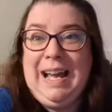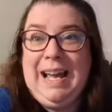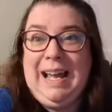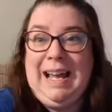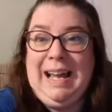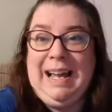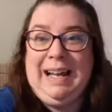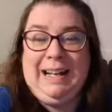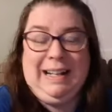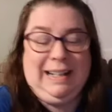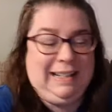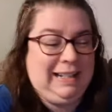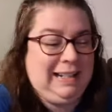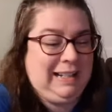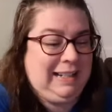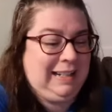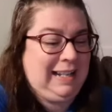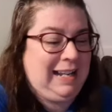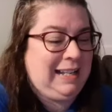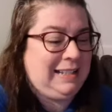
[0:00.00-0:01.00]
And
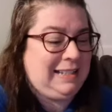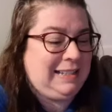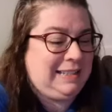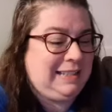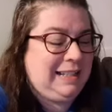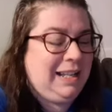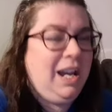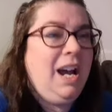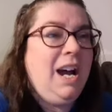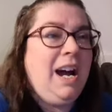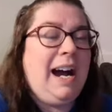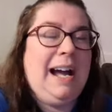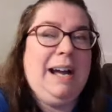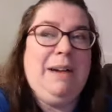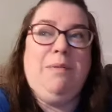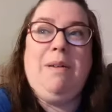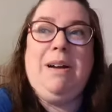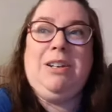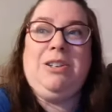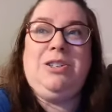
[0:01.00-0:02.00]
uh, yes, I
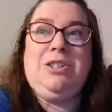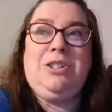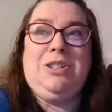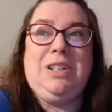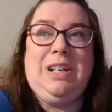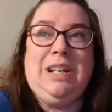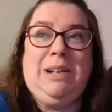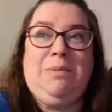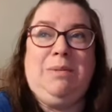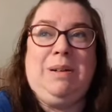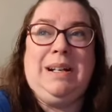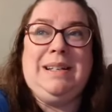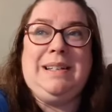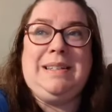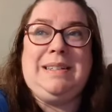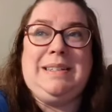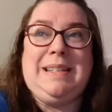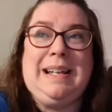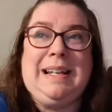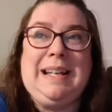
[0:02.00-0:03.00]
wish it
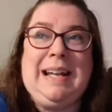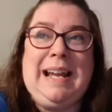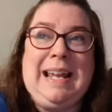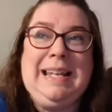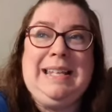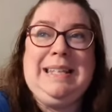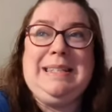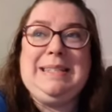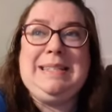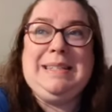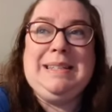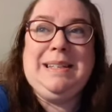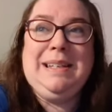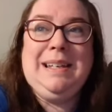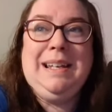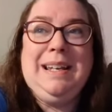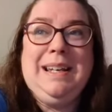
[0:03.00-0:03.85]
was a nice